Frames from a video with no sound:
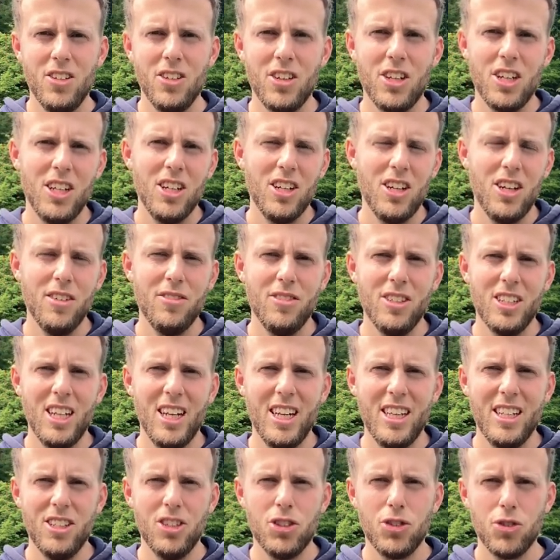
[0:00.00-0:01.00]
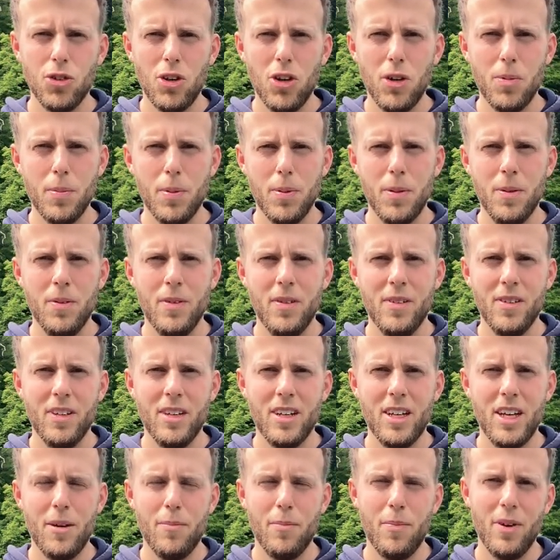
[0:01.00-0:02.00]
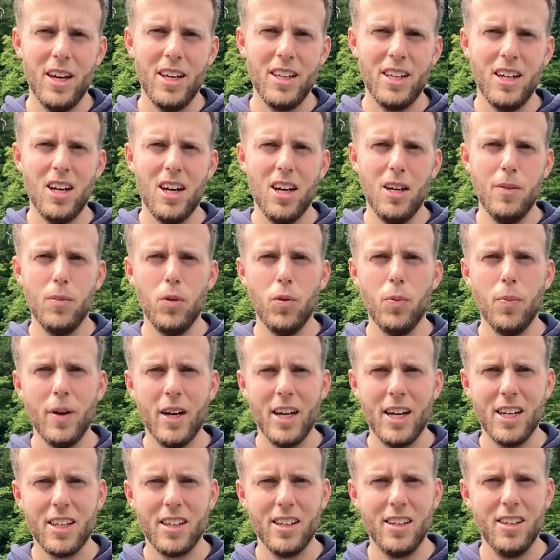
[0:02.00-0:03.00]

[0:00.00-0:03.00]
You can either let it drop and play the high ball back.